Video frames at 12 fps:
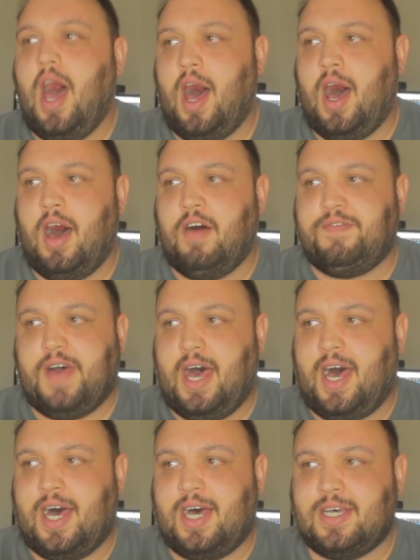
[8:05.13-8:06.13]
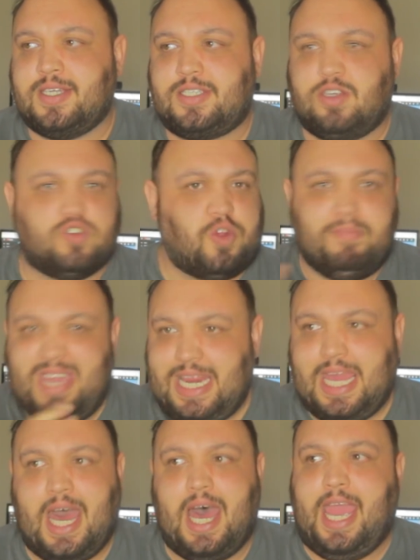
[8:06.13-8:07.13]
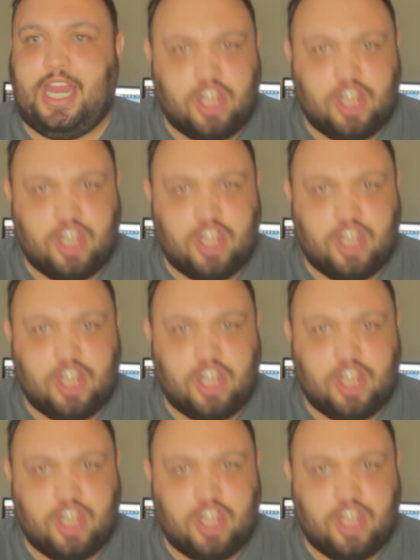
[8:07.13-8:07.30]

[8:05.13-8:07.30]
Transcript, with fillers: of uh, social media